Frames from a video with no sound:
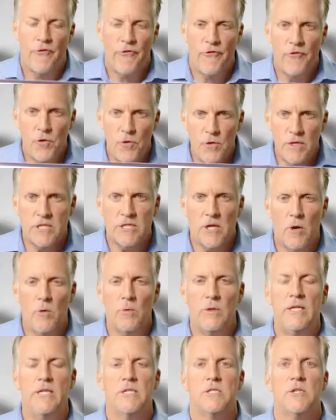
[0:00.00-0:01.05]
The food is
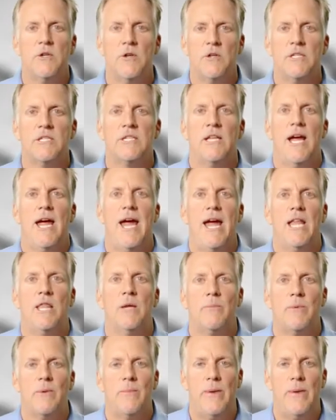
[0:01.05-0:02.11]
only as good as the hand that